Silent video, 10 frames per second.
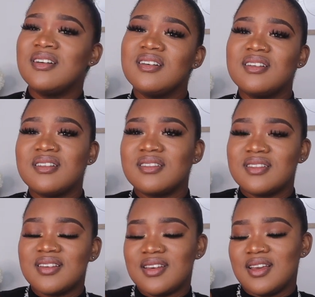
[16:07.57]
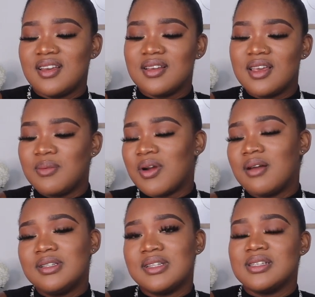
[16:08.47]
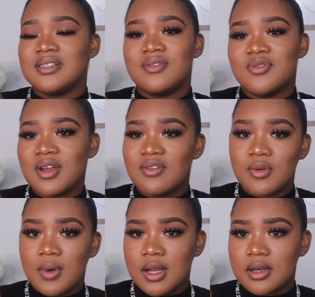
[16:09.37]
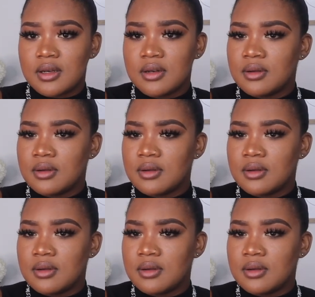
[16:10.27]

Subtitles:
oh, okay, he probably does that for everyone.